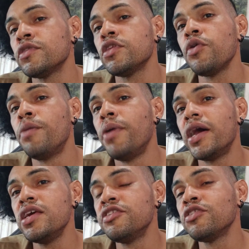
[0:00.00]
Now your
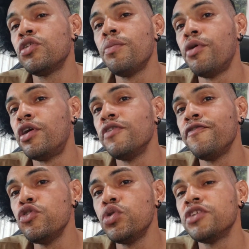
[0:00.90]
body isn't going to burn the
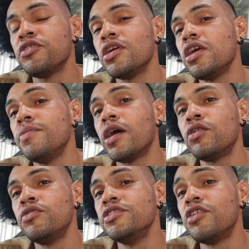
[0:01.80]
food, it's going to keep that
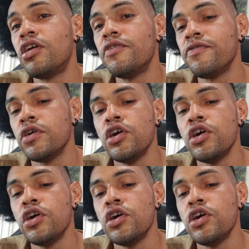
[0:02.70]
on reserve.